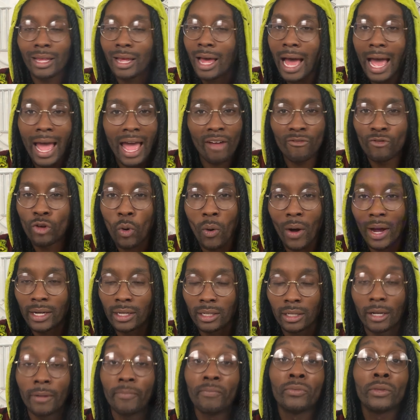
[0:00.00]
I have no
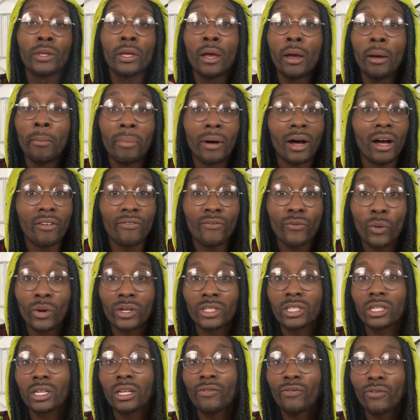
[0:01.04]
idea. But
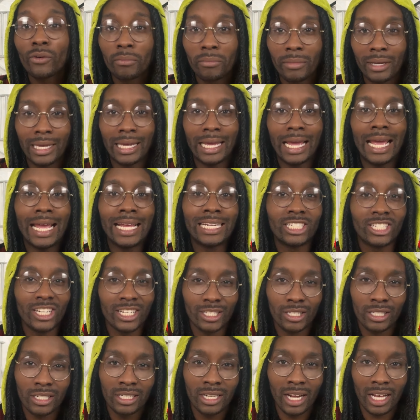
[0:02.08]
unfortunately for me, it
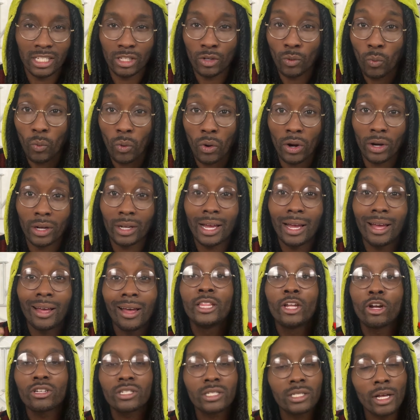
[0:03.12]
just doesn't work.
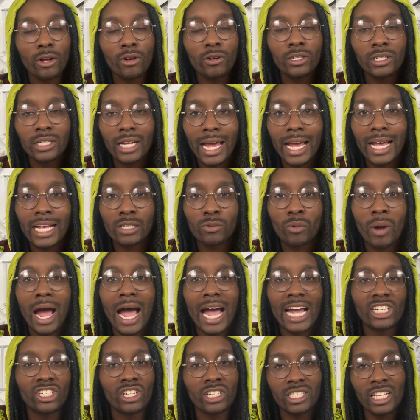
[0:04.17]
There are certain days where I
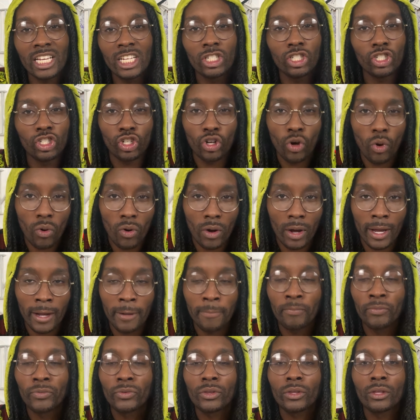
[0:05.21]
just enjoy
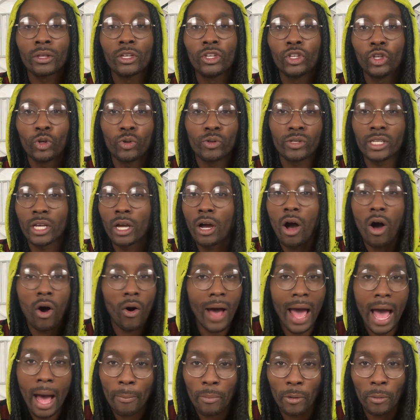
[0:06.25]
using all
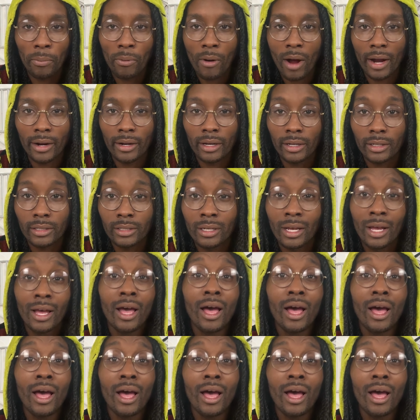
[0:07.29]
Apple products.